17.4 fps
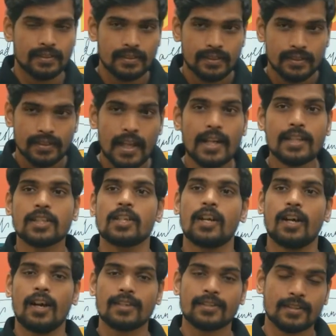
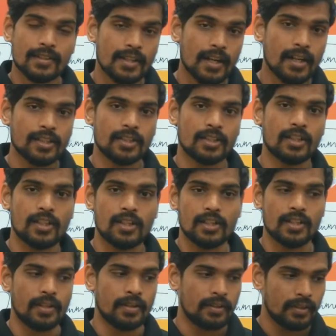Such a
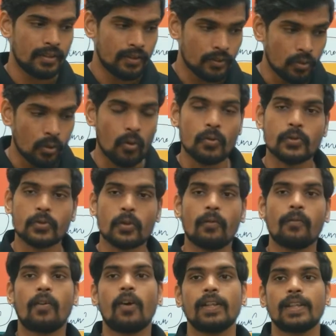structured notes
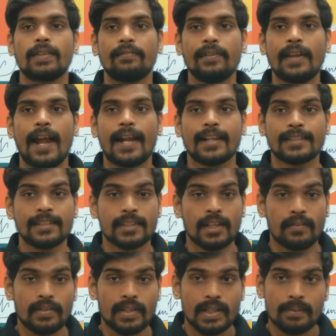of all the flags is
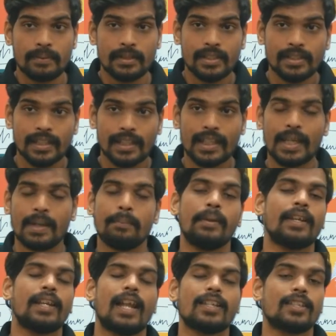available in the
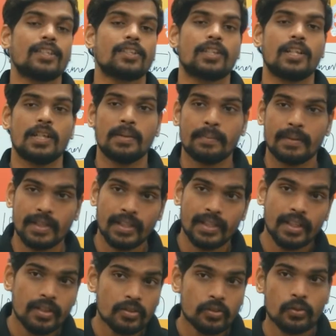KP classes study
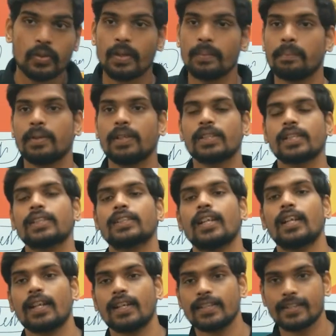material, so you can purchase
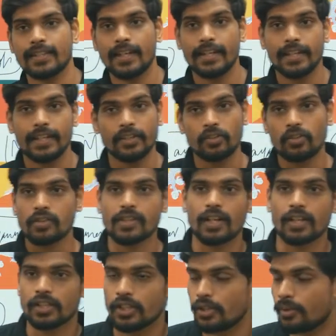that and study in your
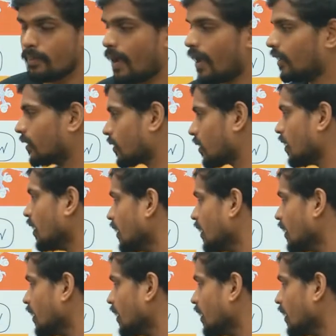structured manner.